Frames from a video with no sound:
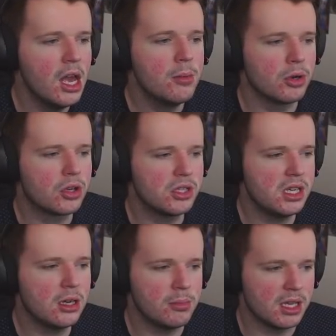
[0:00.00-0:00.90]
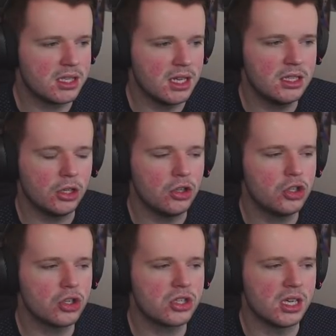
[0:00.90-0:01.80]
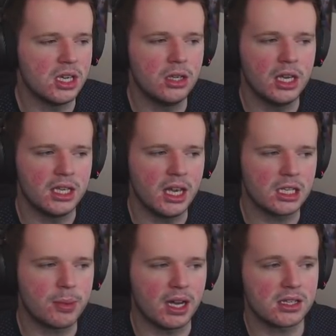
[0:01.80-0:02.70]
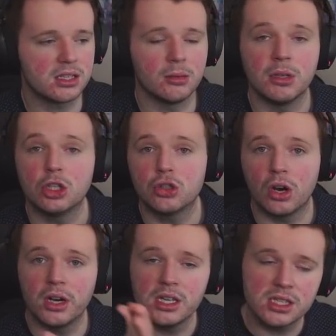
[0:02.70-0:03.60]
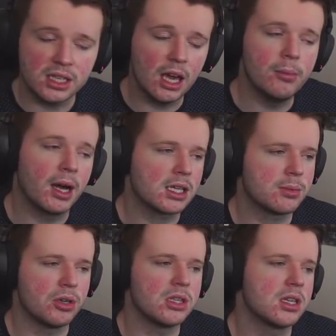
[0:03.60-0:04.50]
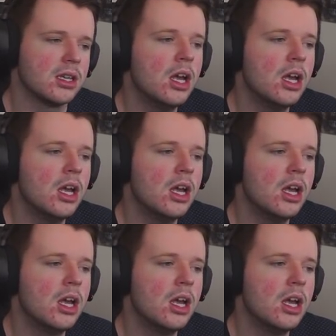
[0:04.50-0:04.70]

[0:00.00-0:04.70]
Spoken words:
But because he committed, you can just see he gets past him. He tries to get back sprinting.